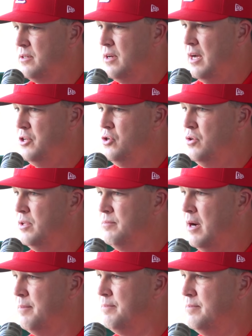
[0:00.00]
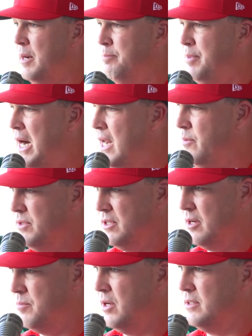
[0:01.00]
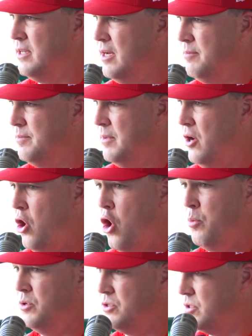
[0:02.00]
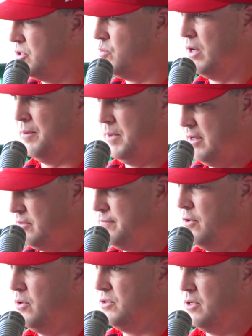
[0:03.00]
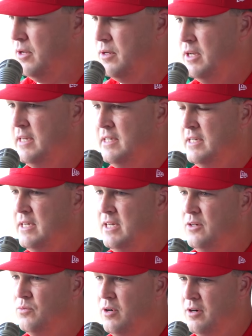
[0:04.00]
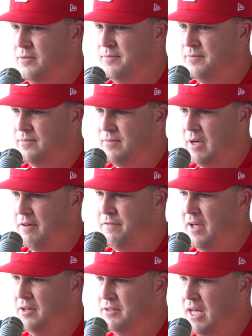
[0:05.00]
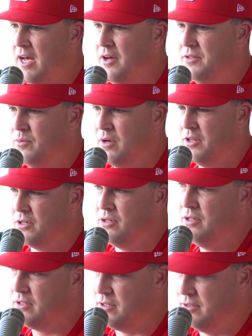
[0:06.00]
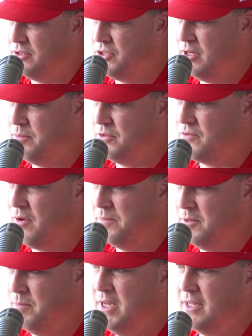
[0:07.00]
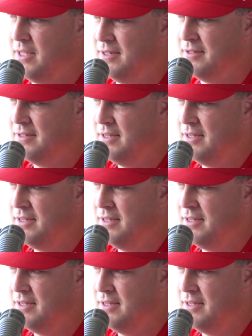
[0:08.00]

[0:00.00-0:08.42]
I knew that my body wasn't going to break down, but my arm was just what I'm going to have to focus on. Well, I found out that one of the cooks on the ship was from Dominican.